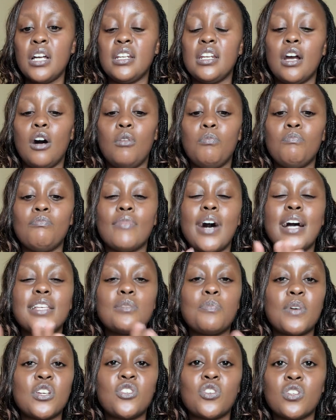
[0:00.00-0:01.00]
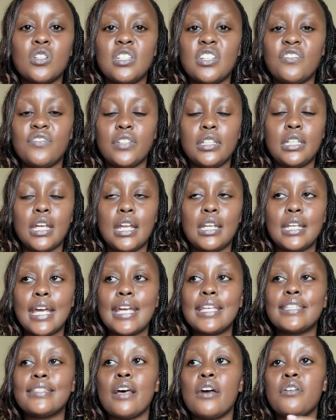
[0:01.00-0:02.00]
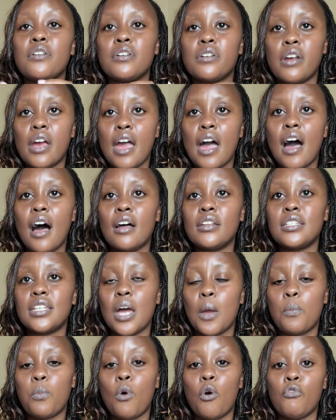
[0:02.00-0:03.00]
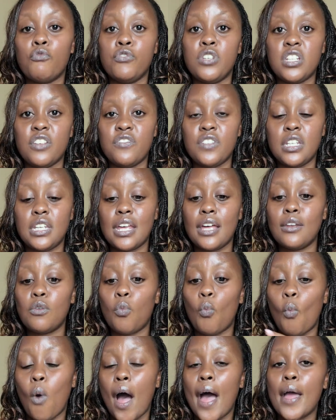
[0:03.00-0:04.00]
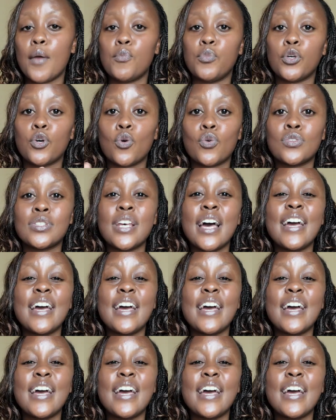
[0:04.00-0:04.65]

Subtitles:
Now, a special dividend is a rare type of dividend. Why? Because